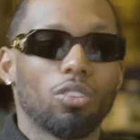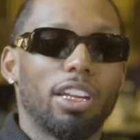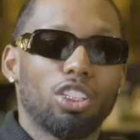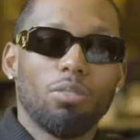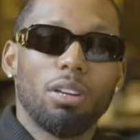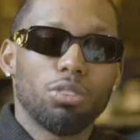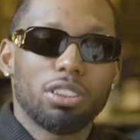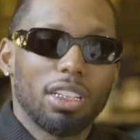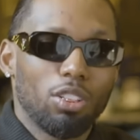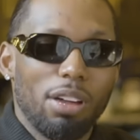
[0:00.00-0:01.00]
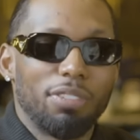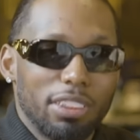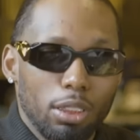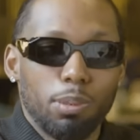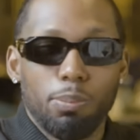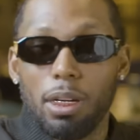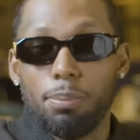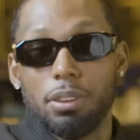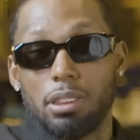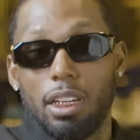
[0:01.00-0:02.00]
like would say you have a deeper
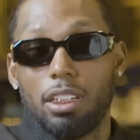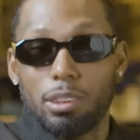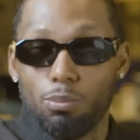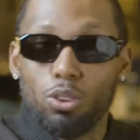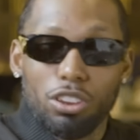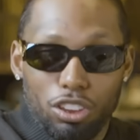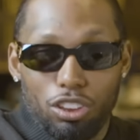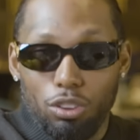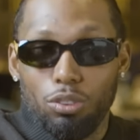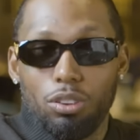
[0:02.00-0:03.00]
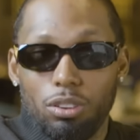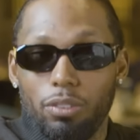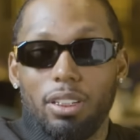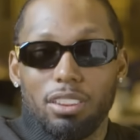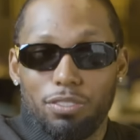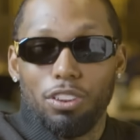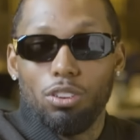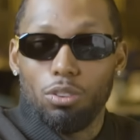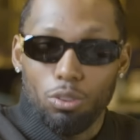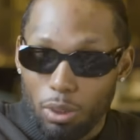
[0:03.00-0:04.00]
purpose, like it's more than just you doing this for you.
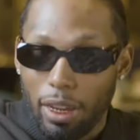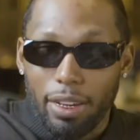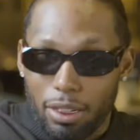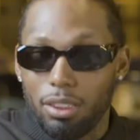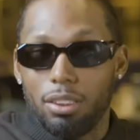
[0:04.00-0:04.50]
You like...